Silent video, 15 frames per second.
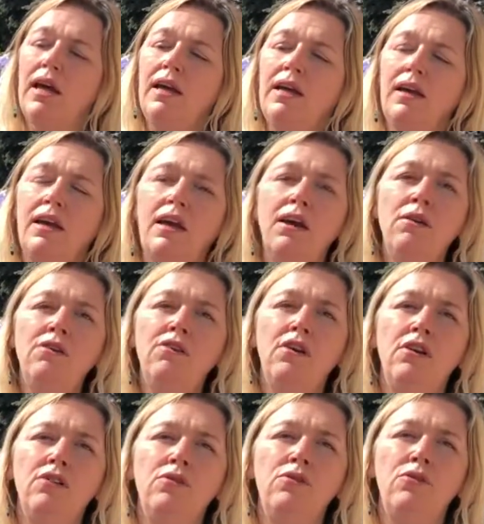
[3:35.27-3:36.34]
he goes
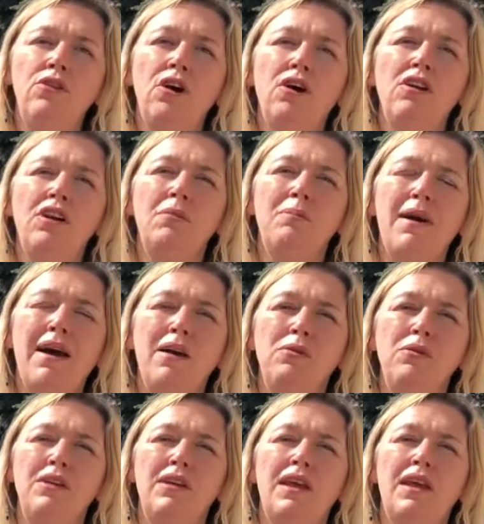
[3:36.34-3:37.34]
on to talk about